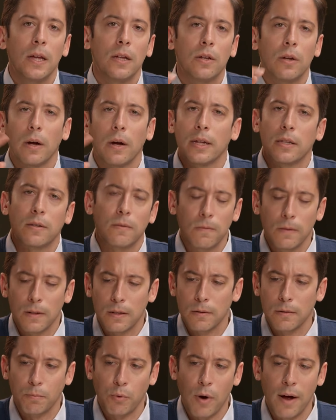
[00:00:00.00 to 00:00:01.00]
It's,
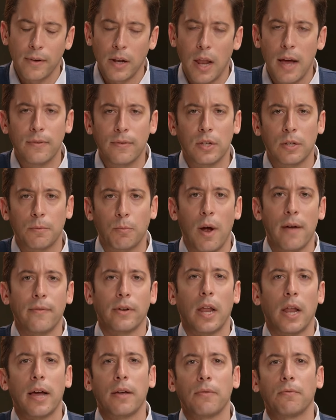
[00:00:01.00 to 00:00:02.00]
it's his private life is his
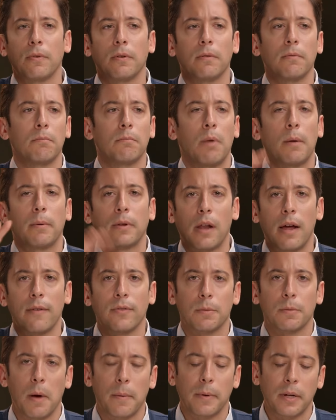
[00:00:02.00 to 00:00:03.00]
private life, and public life
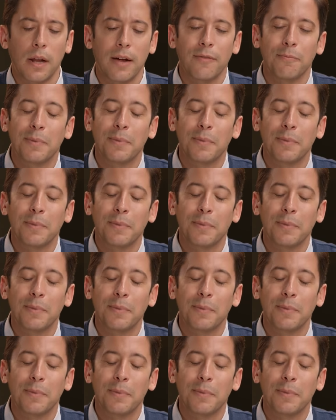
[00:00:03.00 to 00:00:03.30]
is public life.